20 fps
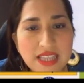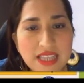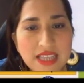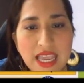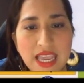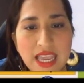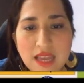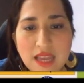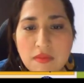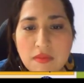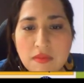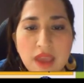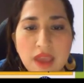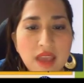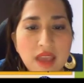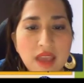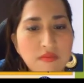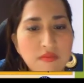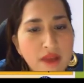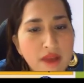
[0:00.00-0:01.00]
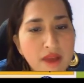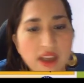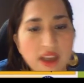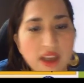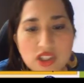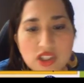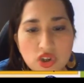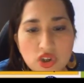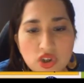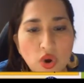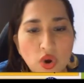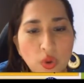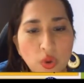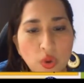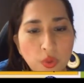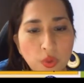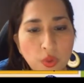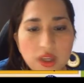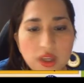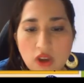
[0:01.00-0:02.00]
Can, may, must, shall,
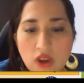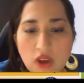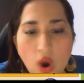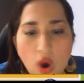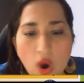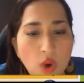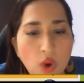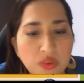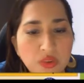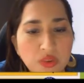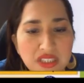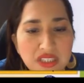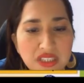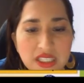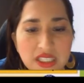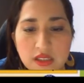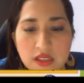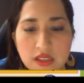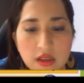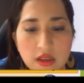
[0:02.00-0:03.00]
will, ought, need,